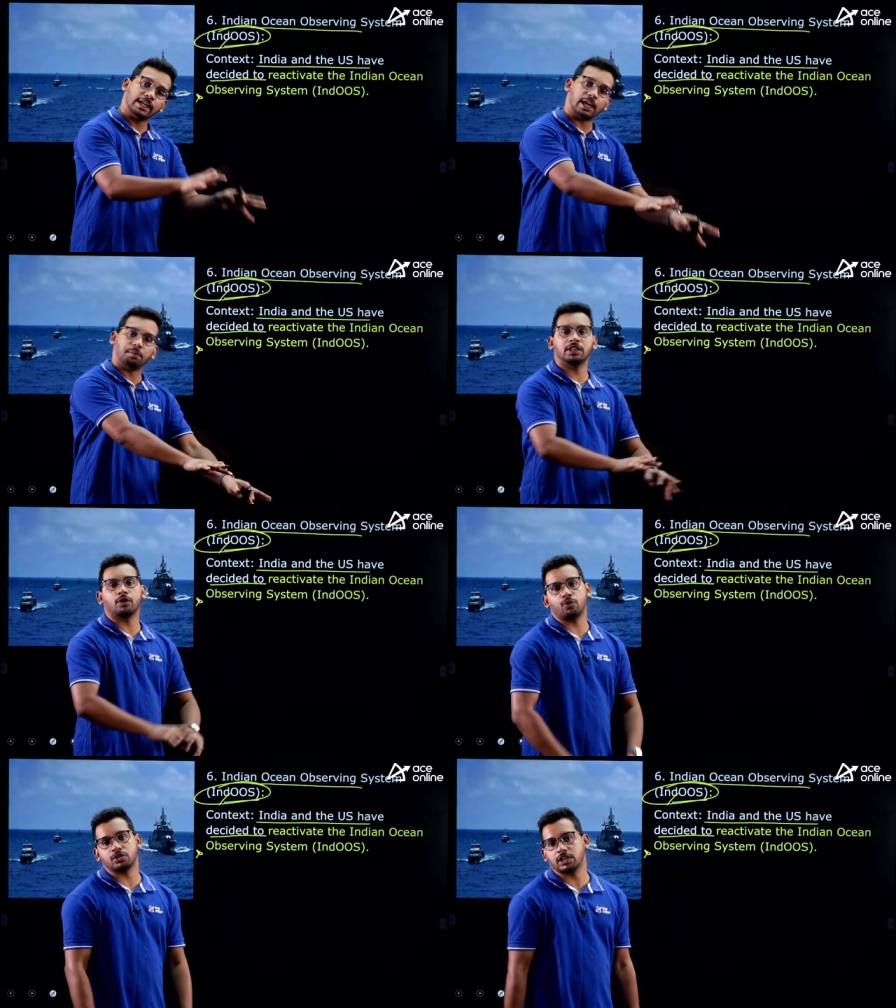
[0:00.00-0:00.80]
kept in the
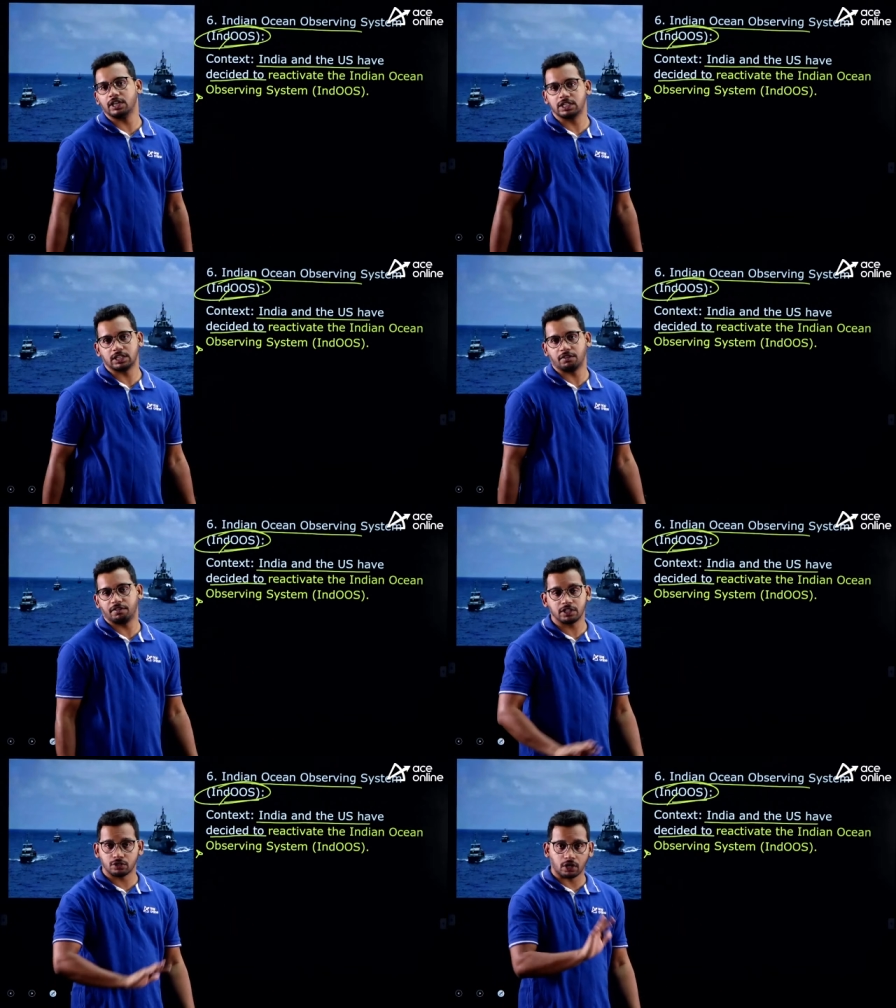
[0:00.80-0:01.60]
ocean itself
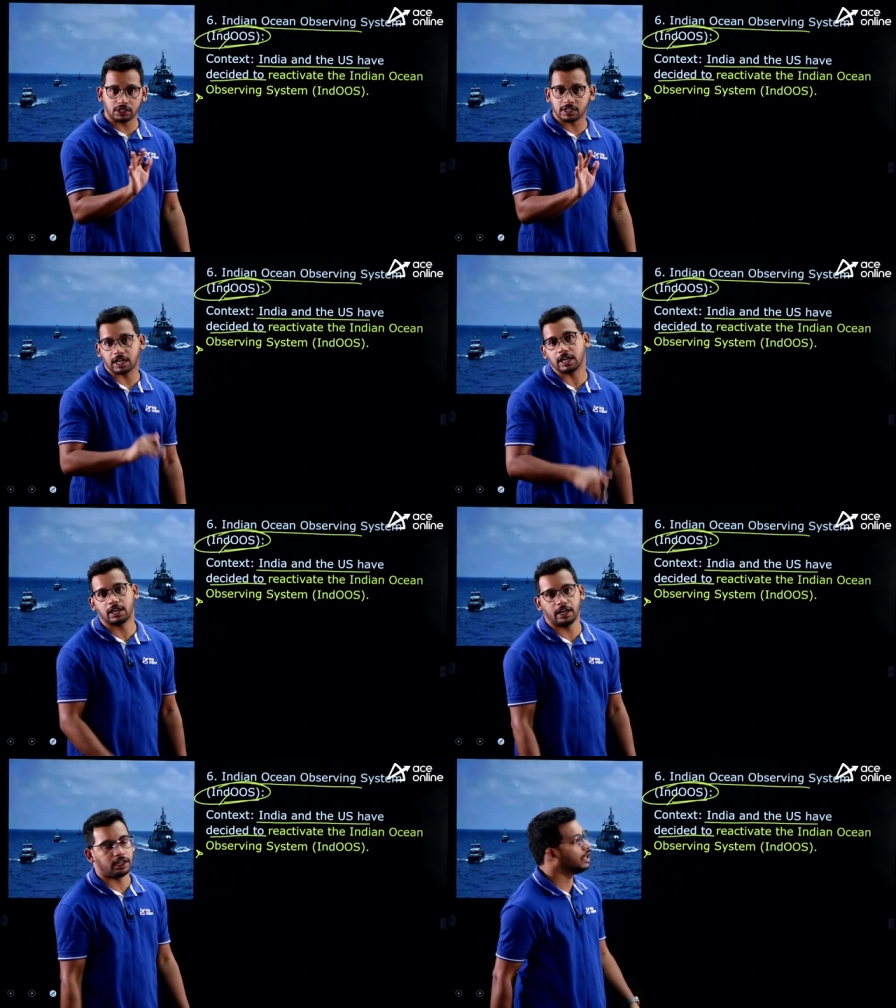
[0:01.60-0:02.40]
it is not the
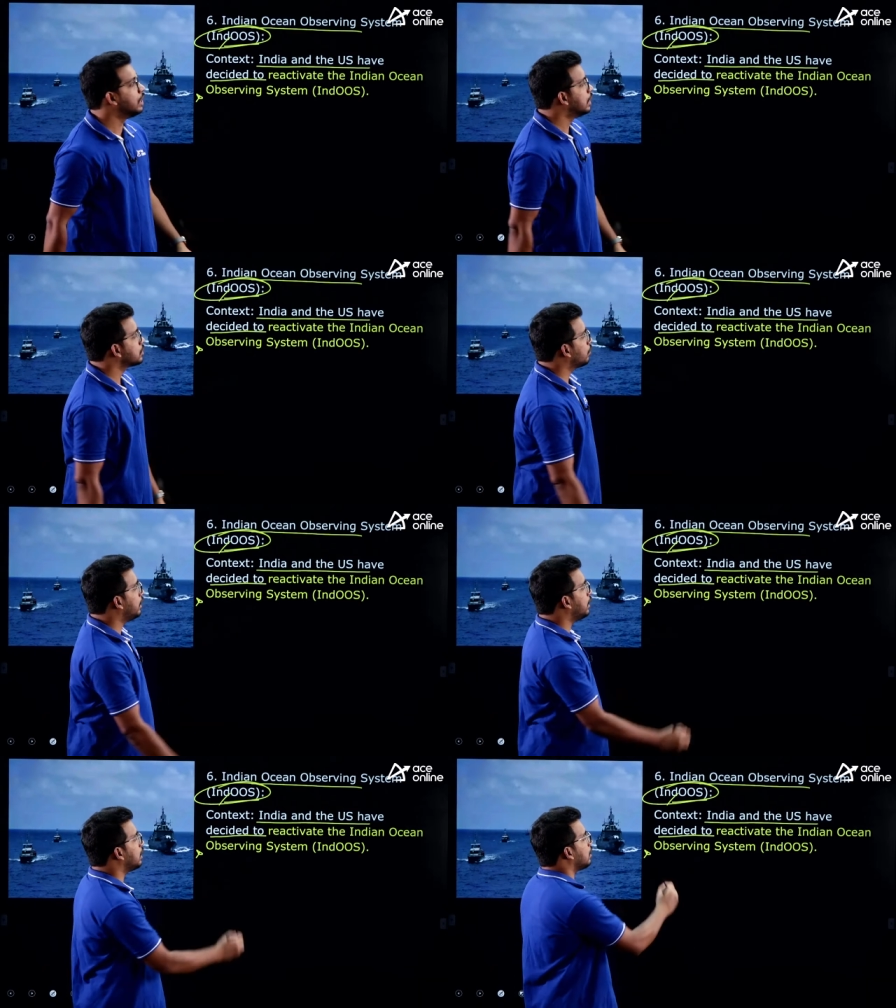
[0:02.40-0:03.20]
satellite. So,
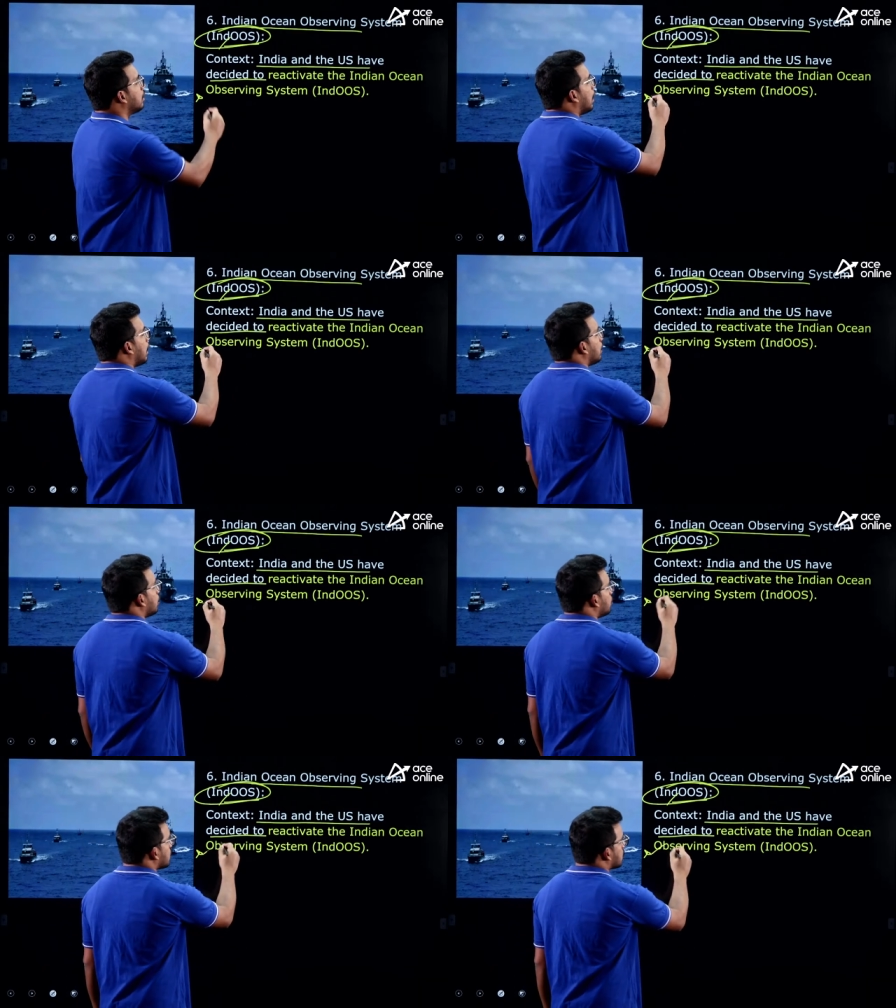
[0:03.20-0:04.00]
Indian and
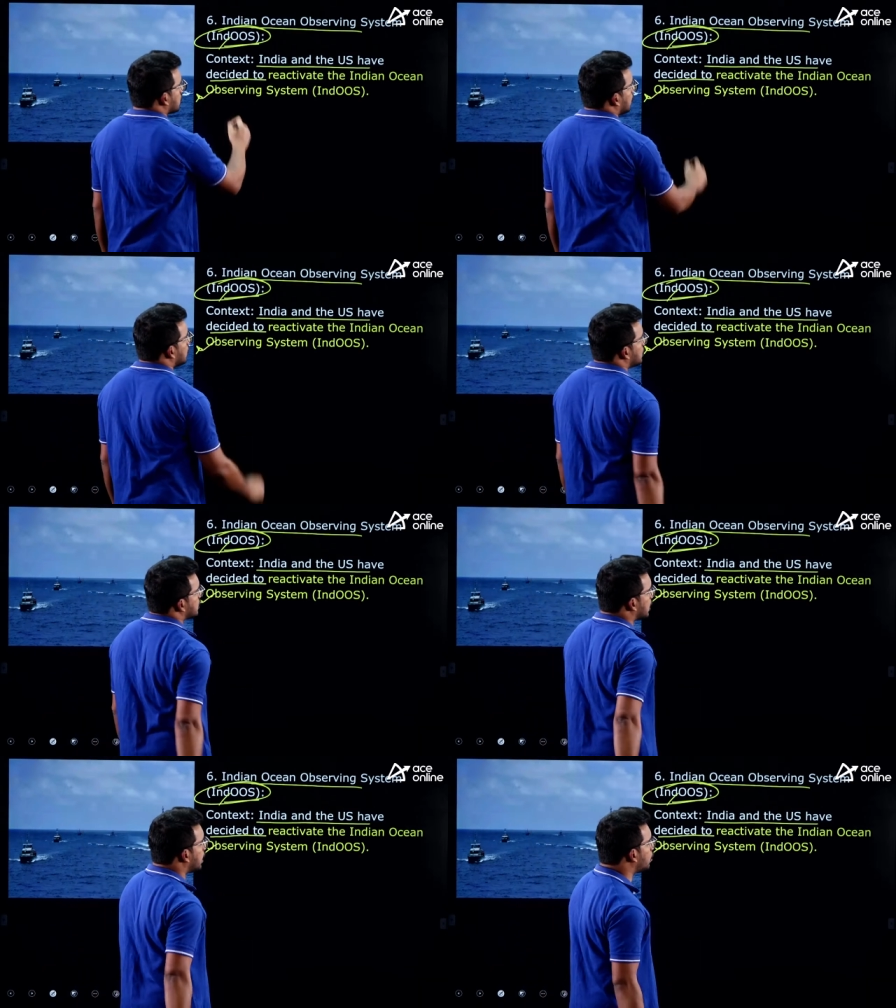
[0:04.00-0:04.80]
US is
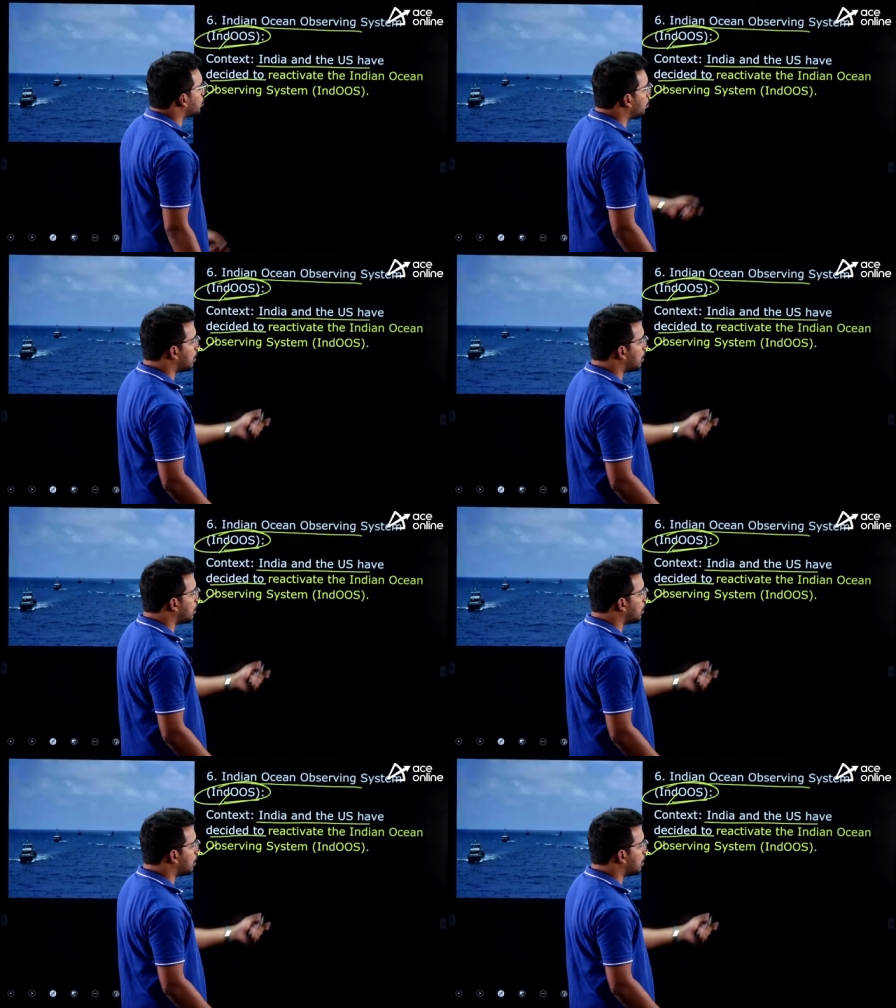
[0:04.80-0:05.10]
decided to